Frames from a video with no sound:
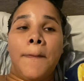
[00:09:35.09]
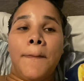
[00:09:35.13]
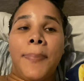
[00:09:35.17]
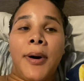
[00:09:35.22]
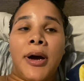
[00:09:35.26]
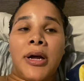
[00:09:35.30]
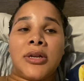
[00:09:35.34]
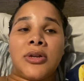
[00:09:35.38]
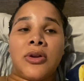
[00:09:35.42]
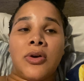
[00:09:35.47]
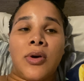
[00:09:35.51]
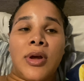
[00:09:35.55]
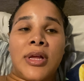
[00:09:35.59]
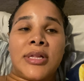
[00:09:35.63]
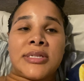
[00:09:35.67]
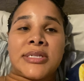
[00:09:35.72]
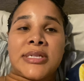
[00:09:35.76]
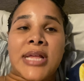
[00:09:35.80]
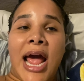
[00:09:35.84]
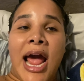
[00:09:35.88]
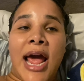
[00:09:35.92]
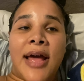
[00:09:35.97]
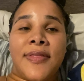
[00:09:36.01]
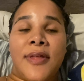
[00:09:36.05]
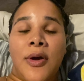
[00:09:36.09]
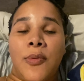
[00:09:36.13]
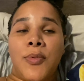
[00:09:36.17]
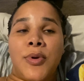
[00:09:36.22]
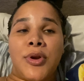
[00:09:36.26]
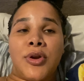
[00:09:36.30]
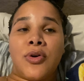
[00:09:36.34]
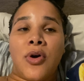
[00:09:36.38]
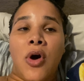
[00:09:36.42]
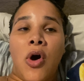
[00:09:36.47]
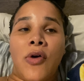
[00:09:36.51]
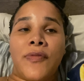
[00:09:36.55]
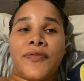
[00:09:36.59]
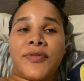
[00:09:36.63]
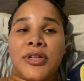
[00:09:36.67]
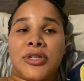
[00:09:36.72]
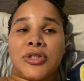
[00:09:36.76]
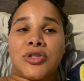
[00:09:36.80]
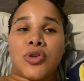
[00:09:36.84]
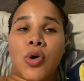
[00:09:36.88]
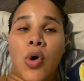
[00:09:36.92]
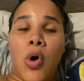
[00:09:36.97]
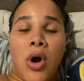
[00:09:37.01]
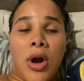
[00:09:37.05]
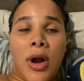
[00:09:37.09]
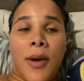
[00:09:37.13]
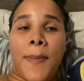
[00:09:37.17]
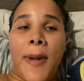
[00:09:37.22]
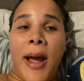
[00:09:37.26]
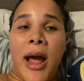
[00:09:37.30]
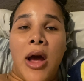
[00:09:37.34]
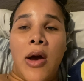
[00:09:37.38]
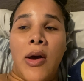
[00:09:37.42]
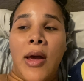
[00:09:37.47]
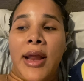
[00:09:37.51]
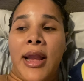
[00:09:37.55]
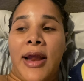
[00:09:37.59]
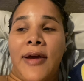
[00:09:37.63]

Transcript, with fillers: bundle inside that we don't often talk about.